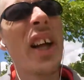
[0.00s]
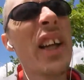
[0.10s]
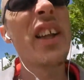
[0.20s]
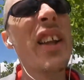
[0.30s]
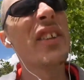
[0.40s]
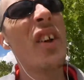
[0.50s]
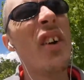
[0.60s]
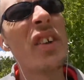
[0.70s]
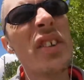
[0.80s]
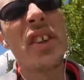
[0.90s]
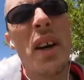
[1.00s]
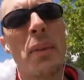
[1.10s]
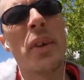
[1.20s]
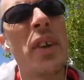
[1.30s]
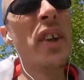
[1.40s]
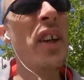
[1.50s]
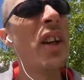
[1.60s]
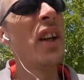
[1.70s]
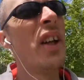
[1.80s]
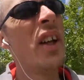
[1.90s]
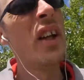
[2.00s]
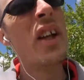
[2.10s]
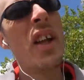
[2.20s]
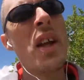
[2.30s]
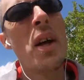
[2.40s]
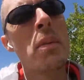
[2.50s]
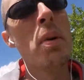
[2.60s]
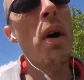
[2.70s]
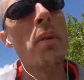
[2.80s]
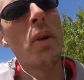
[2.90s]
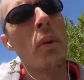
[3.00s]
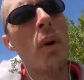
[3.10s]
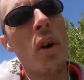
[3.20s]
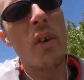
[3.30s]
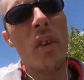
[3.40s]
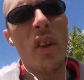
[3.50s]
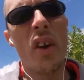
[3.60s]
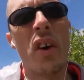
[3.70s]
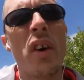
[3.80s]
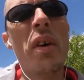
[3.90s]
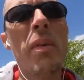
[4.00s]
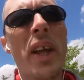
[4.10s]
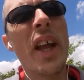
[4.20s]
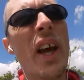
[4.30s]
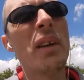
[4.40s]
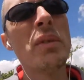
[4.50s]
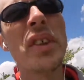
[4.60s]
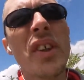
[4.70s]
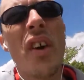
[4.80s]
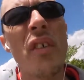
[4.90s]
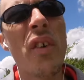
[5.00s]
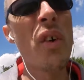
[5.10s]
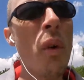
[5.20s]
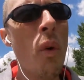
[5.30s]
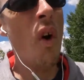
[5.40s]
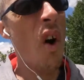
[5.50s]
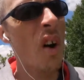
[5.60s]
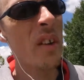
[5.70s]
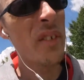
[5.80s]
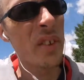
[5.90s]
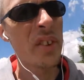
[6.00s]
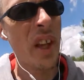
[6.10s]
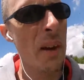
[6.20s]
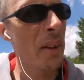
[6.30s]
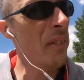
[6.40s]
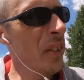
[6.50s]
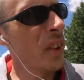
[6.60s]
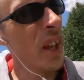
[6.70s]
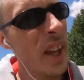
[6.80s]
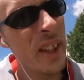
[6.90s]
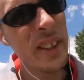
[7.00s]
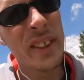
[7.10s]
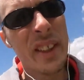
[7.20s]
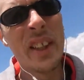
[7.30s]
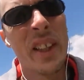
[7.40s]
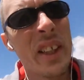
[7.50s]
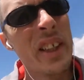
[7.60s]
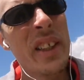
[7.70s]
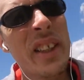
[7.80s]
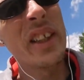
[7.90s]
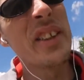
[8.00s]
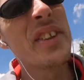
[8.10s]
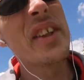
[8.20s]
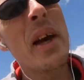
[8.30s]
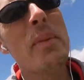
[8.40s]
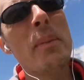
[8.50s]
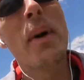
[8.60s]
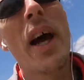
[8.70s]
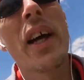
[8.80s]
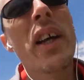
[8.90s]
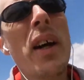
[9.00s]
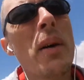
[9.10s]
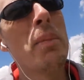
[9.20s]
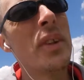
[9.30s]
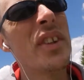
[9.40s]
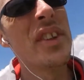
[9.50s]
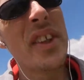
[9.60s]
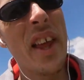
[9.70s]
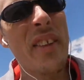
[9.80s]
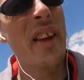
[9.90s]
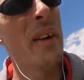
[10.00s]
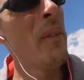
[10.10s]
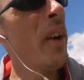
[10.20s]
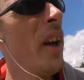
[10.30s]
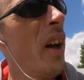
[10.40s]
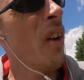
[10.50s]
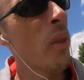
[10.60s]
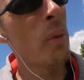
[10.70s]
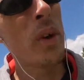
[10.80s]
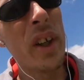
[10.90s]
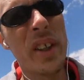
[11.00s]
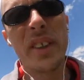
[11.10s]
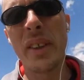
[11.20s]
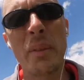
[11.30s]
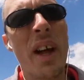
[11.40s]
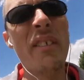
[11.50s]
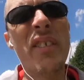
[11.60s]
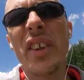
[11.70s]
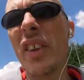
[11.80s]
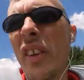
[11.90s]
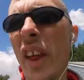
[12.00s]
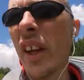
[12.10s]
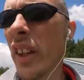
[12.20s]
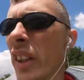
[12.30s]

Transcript: like this all summer. Probably won't though. But yeah, I'm just gonna pull a walk first time in a few days. Need to step it back up and stay that way health wise. I'm not feeling that